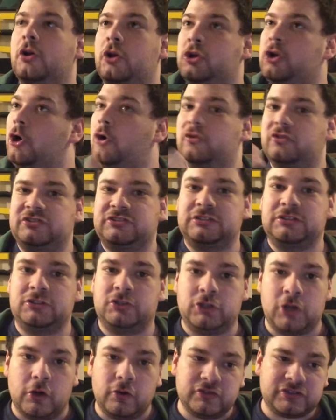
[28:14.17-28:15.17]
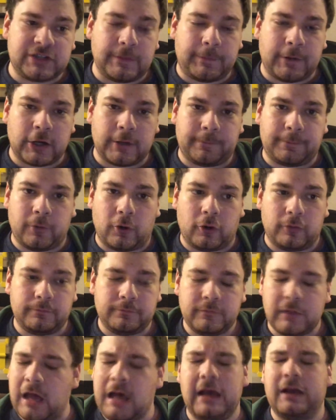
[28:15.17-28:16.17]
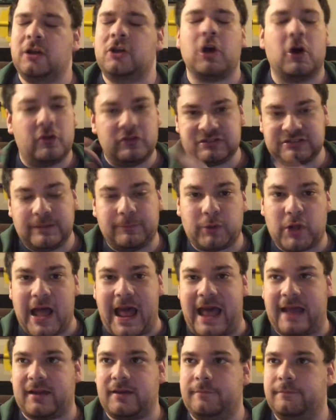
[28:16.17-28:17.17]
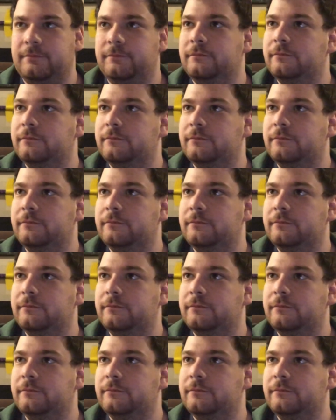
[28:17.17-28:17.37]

goes to purple. Goes to black.